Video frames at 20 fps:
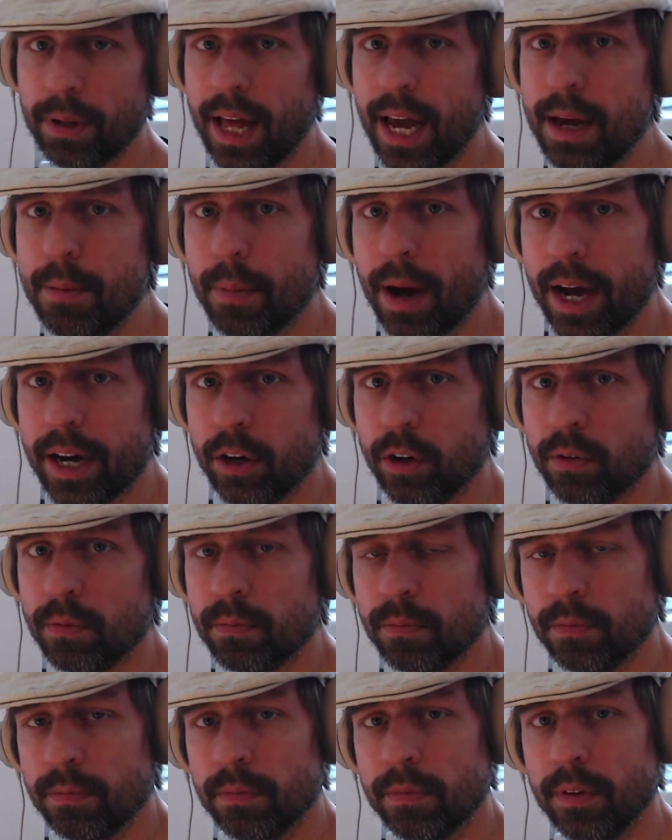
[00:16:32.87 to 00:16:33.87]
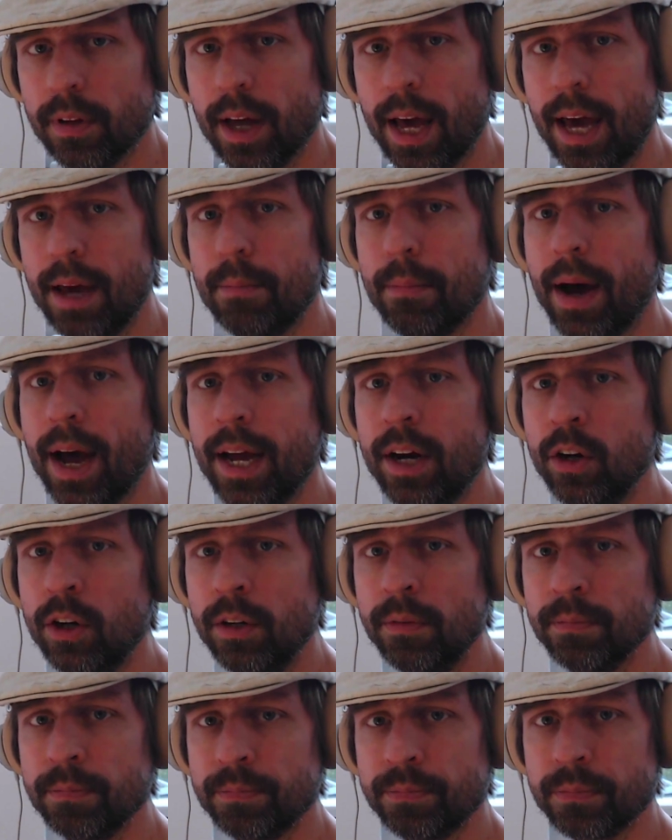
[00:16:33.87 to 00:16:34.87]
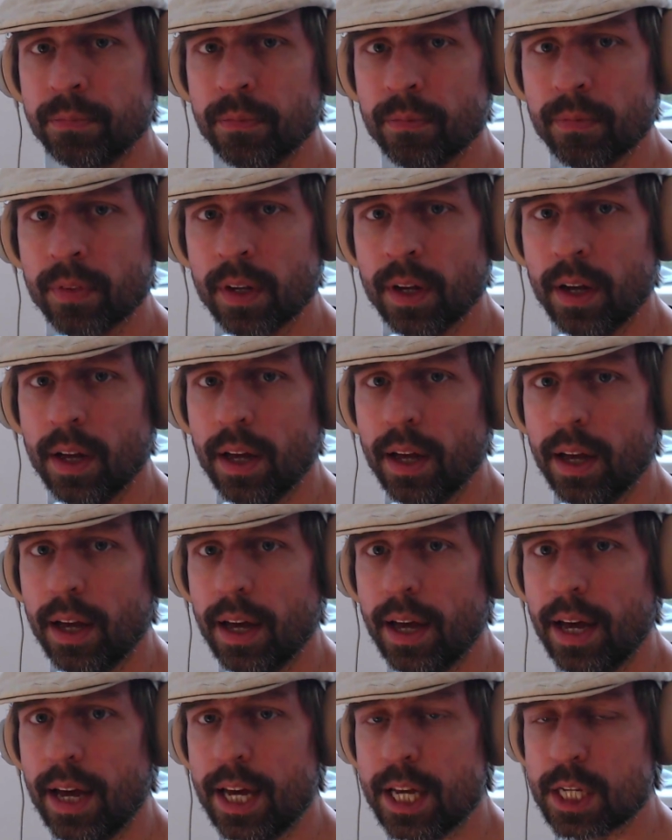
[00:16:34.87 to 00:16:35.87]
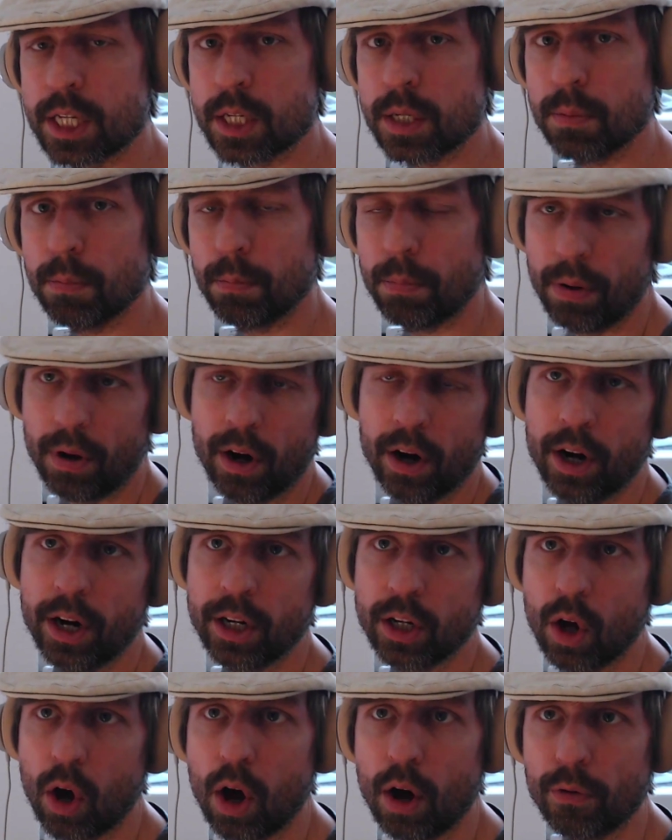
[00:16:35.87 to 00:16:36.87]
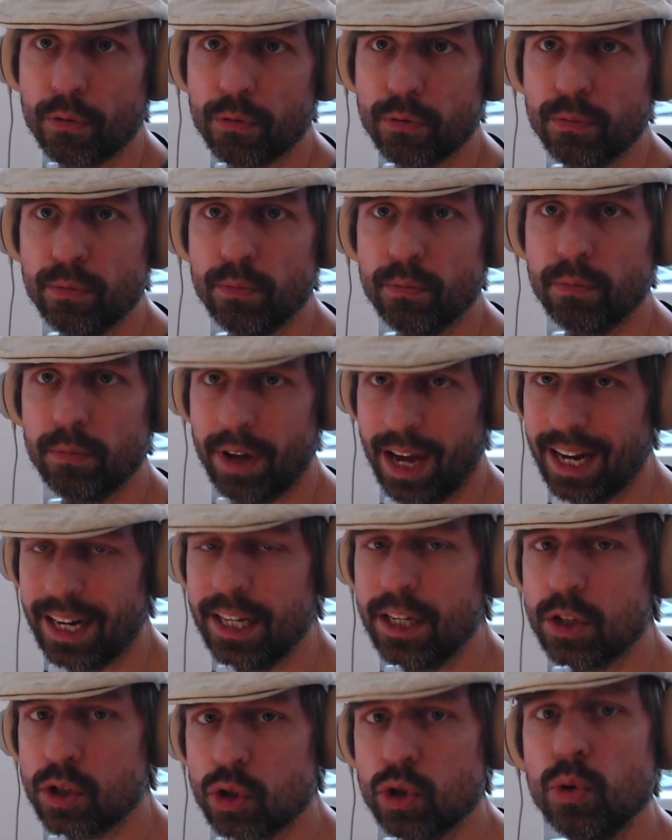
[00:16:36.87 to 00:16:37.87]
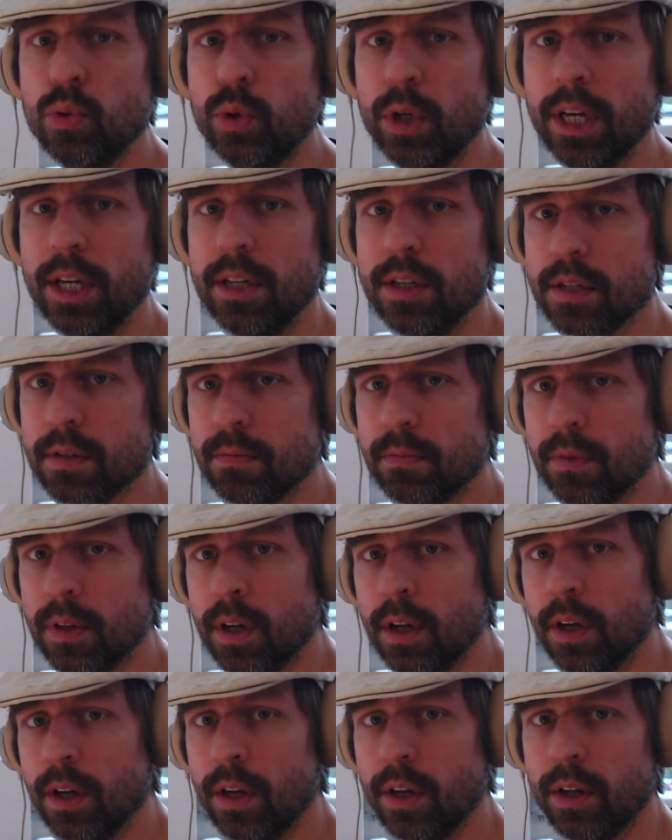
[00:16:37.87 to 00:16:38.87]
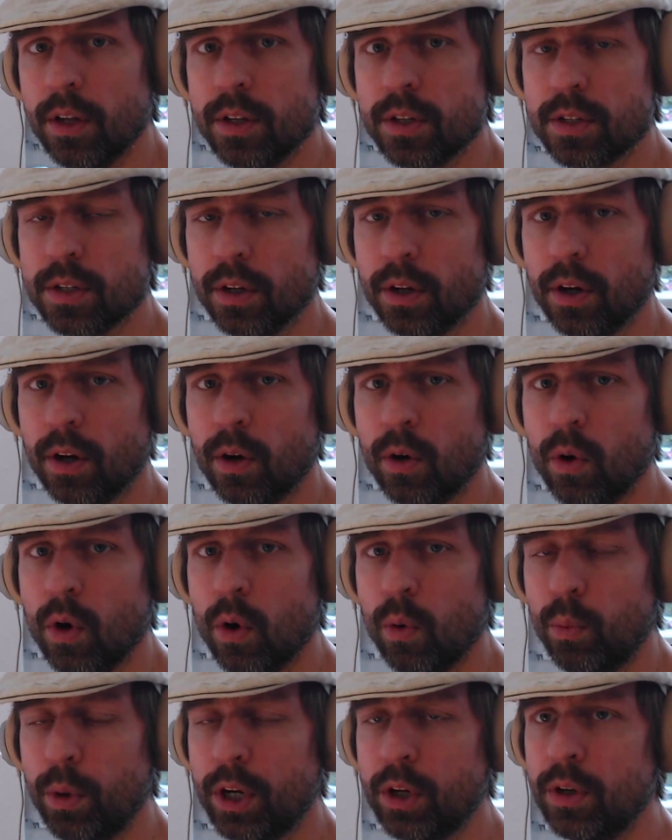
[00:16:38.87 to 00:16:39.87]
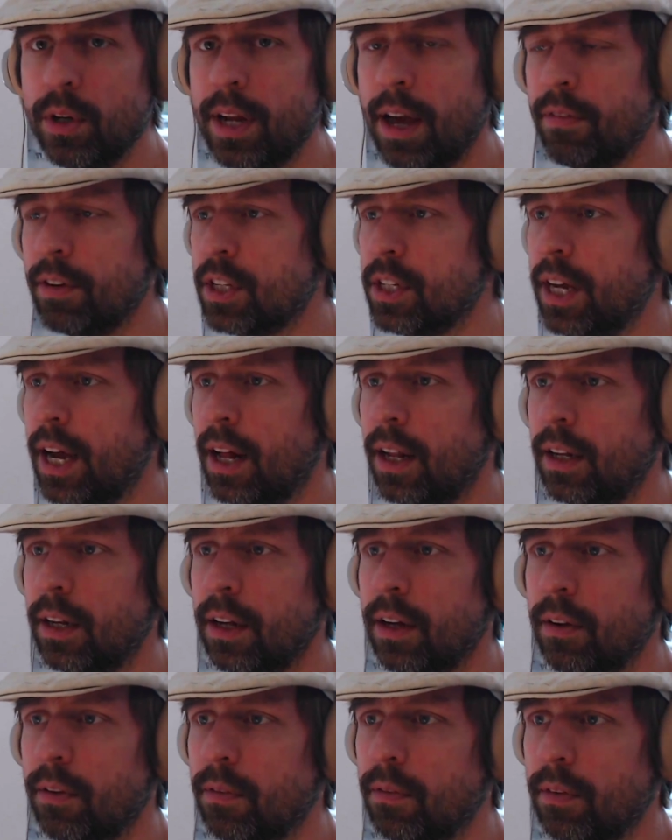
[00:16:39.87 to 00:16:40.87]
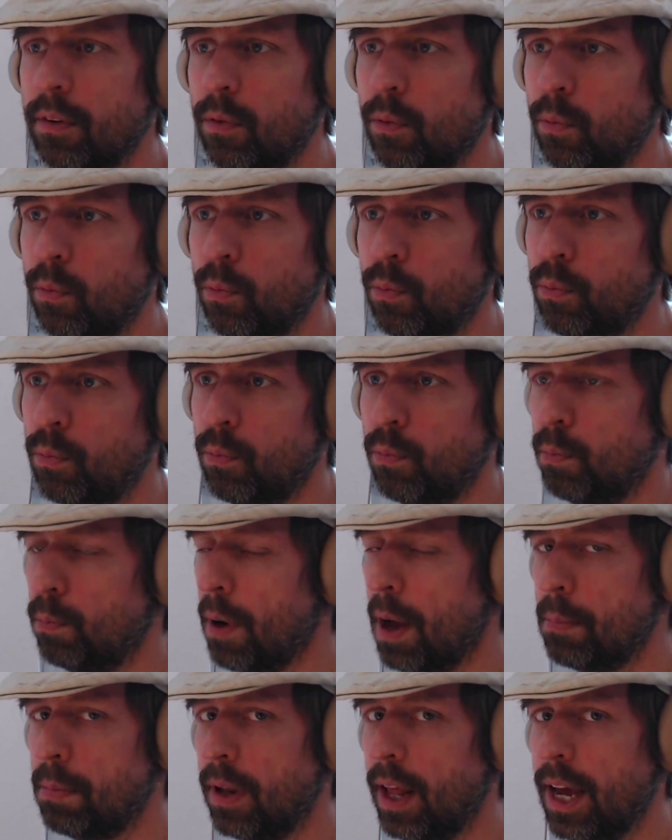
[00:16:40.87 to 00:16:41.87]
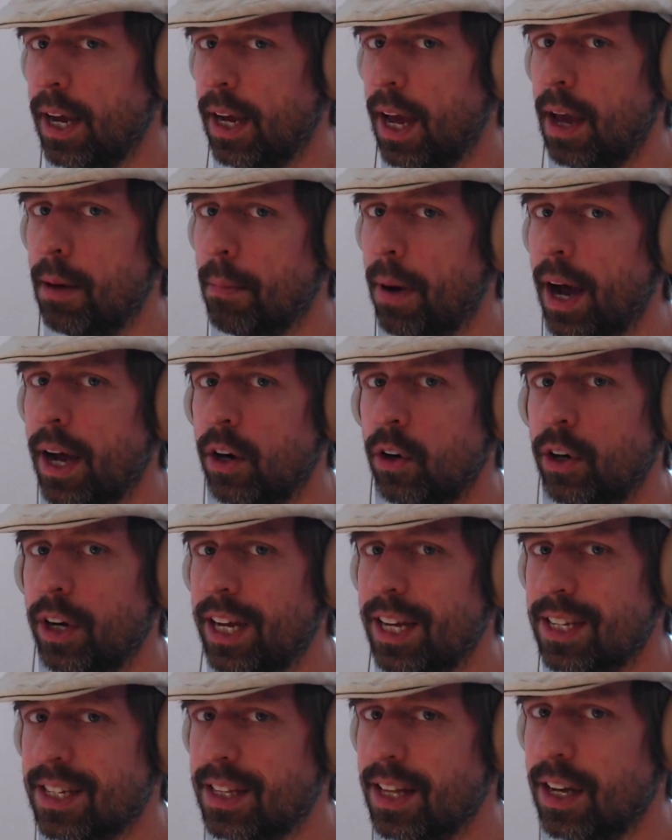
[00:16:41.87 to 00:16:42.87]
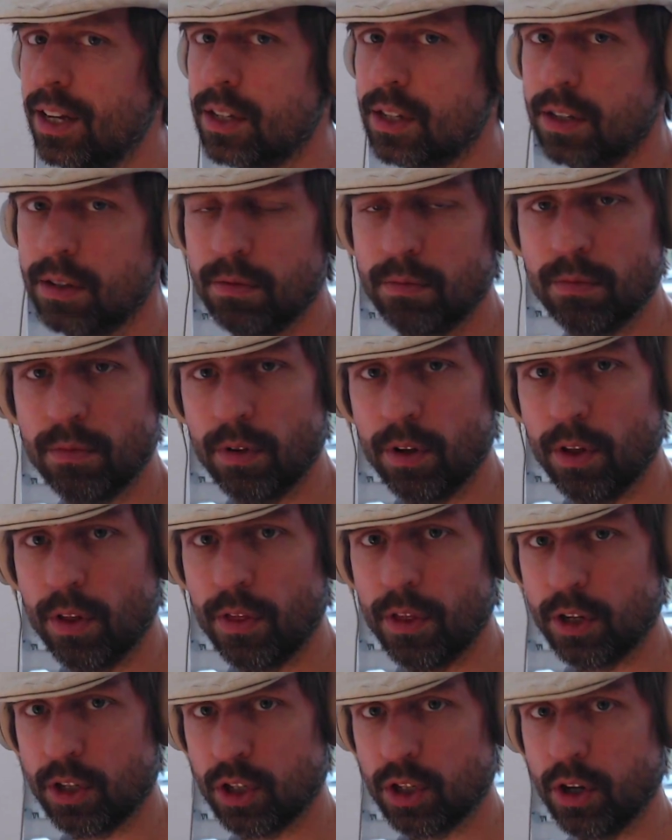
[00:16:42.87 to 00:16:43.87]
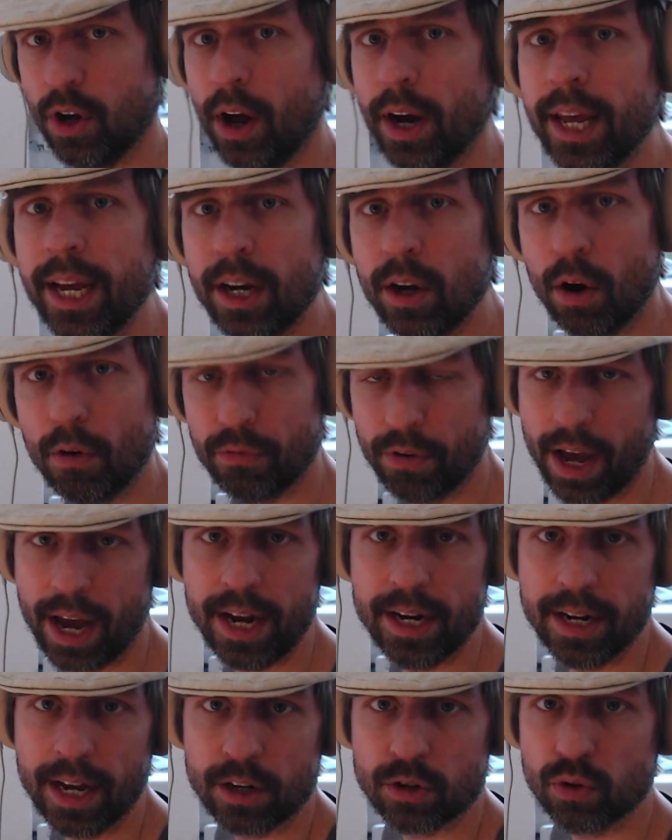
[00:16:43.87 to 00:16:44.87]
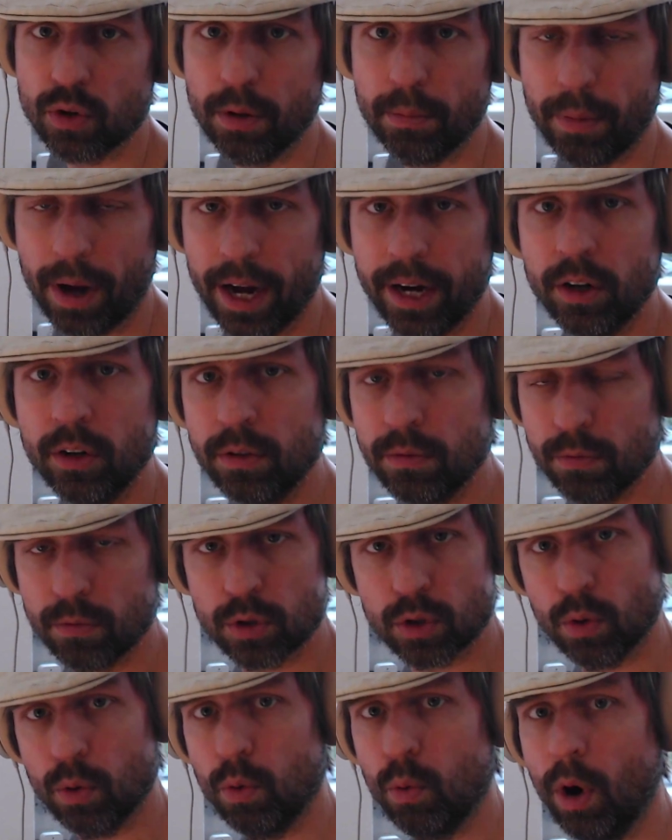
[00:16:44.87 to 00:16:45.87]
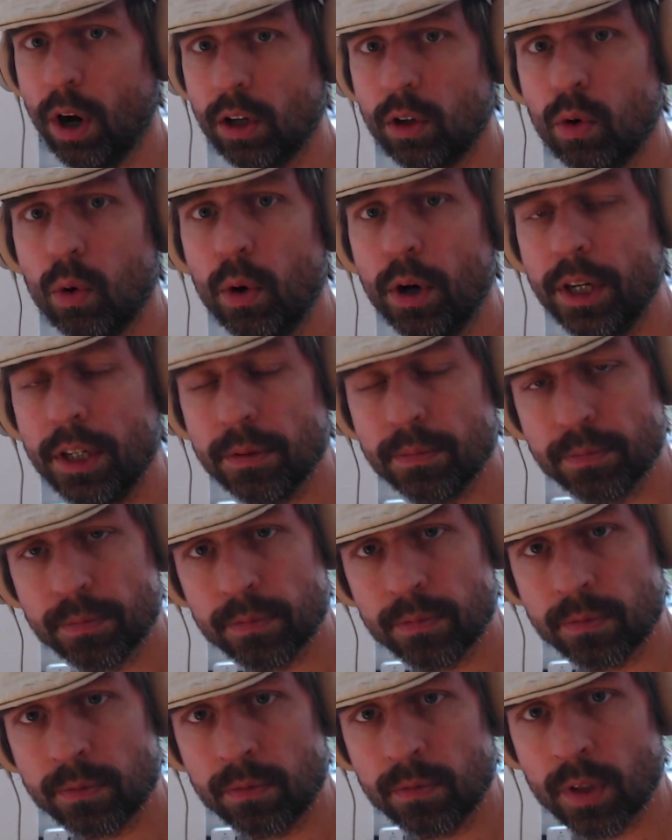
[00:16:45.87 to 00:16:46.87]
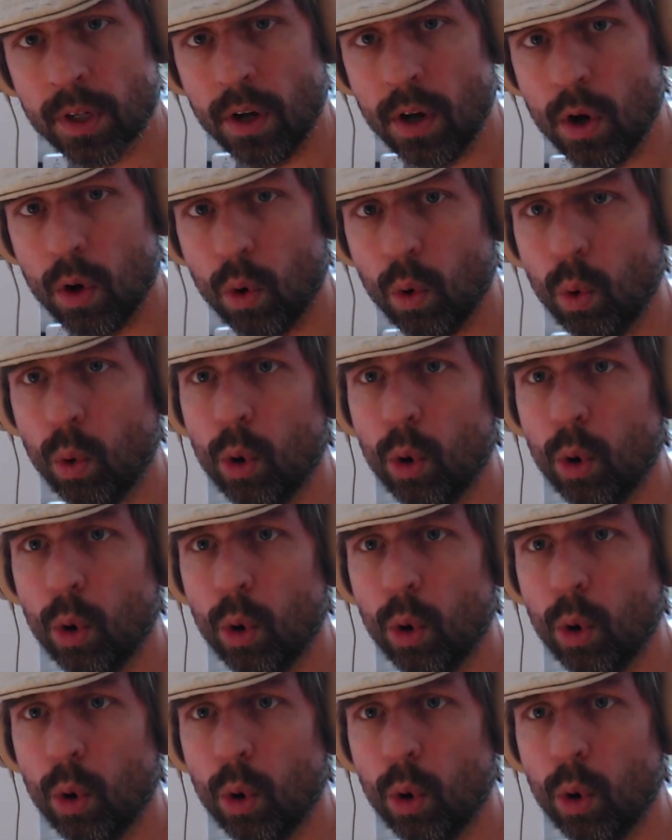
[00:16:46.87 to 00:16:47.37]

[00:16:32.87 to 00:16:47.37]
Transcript: A minor. A minor is part of at least two keys. So we could never tell by playing A minor, is this the tonic of A natural minor, so one chord?